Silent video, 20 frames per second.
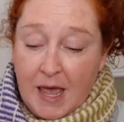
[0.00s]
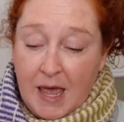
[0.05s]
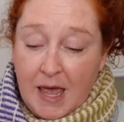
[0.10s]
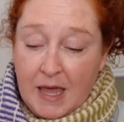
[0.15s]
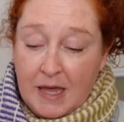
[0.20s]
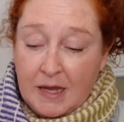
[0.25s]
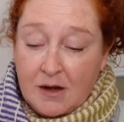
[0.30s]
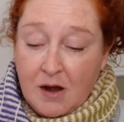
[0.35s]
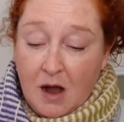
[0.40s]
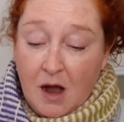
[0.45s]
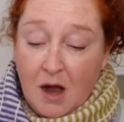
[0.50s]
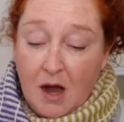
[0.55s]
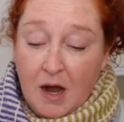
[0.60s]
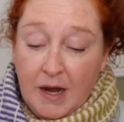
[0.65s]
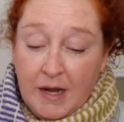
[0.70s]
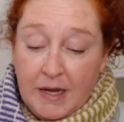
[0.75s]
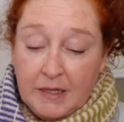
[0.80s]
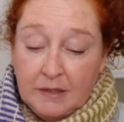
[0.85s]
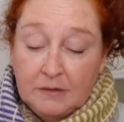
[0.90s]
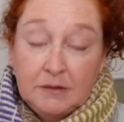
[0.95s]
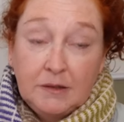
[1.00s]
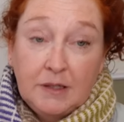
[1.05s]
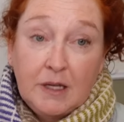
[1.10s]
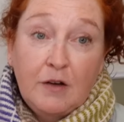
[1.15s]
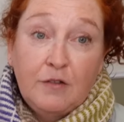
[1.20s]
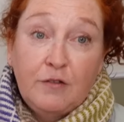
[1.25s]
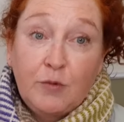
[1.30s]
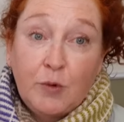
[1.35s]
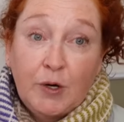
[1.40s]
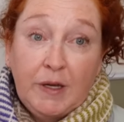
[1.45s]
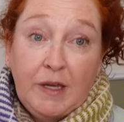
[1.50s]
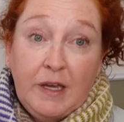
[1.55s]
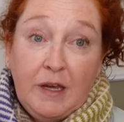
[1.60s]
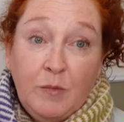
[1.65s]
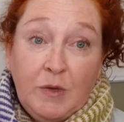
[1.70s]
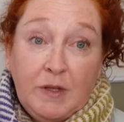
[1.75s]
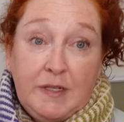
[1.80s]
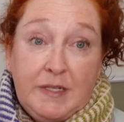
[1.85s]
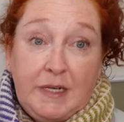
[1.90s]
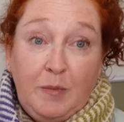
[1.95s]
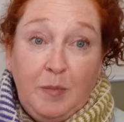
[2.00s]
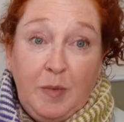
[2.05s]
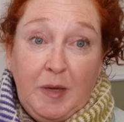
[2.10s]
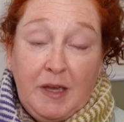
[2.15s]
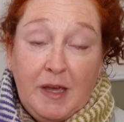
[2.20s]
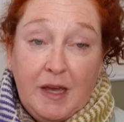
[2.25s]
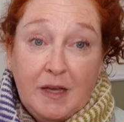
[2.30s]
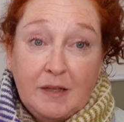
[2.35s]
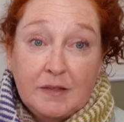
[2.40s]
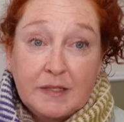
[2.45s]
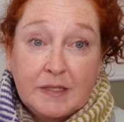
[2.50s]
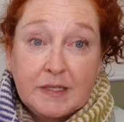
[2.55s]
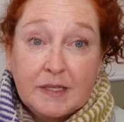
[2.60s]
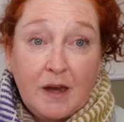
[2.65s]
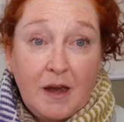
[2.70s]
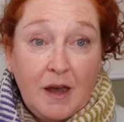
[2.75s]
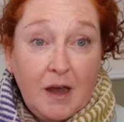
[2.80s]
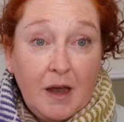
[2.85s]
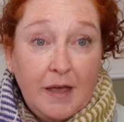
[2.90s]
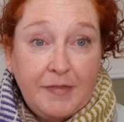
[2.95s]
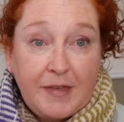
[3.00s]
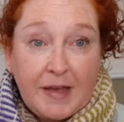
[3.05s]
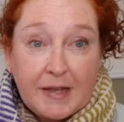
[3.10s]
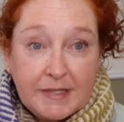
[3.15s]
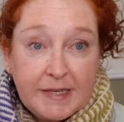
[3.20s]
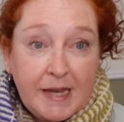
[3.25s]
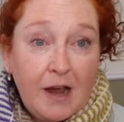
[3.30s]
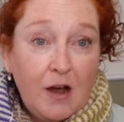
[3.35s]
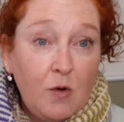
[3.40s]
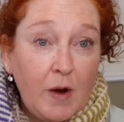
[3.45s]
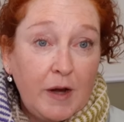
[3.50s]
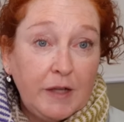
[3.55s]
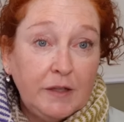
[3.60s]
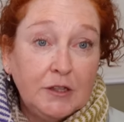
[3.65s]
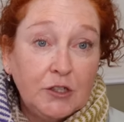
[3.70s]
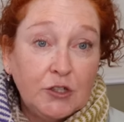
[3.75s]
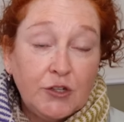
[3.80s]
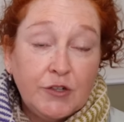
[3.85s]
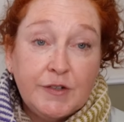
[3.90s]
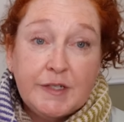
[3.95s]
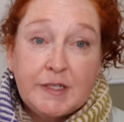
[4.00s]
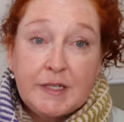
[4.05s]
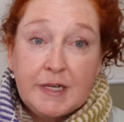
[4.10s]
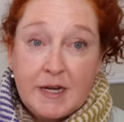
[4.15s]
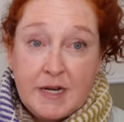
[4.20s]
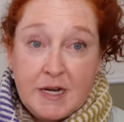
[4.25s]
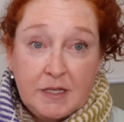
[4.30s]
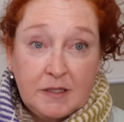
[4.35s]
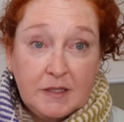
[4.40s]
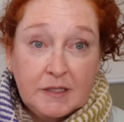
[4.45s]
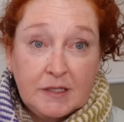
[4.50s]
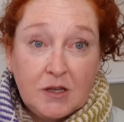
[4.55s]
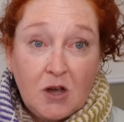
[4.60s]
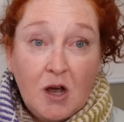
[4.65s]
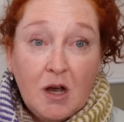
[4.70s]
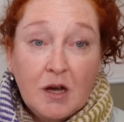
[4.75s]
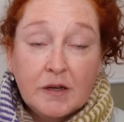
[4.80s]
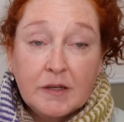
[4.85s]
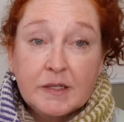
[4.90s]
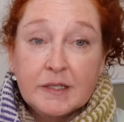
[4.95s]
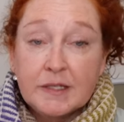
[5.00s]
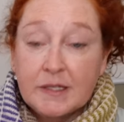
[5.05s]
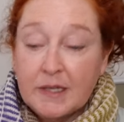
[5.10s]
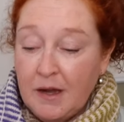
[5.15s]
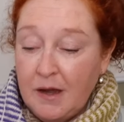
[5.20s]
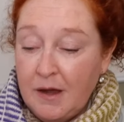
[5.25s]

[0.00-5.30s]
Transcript: And I love working with DPNs. That's how I learned to knit socks